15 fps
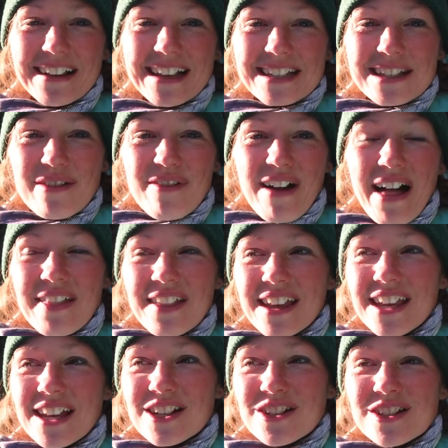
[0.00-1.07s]
is the fact that
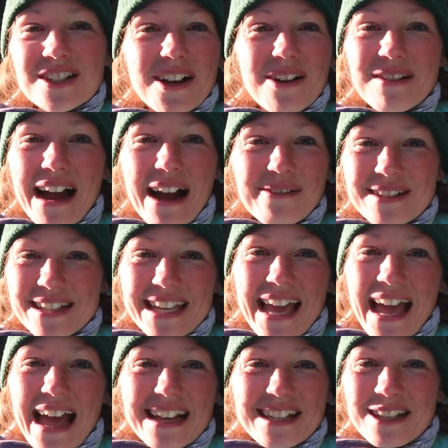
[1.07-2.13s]
you just don't have to
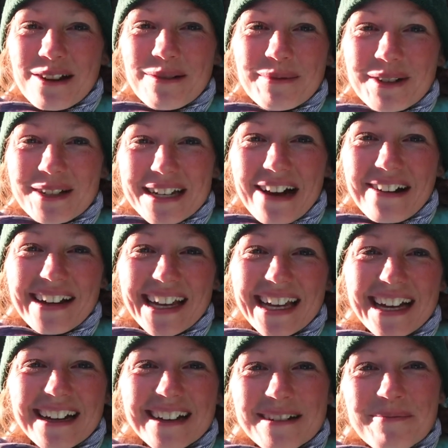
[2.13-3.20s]
care so much out
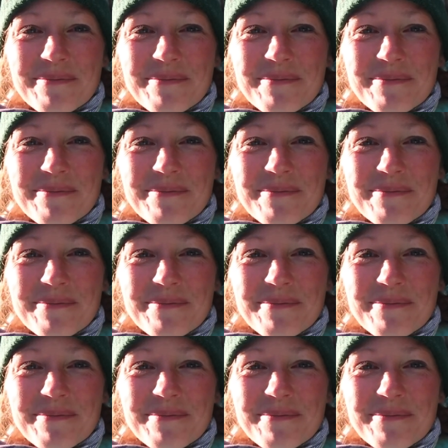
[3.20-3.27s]
here.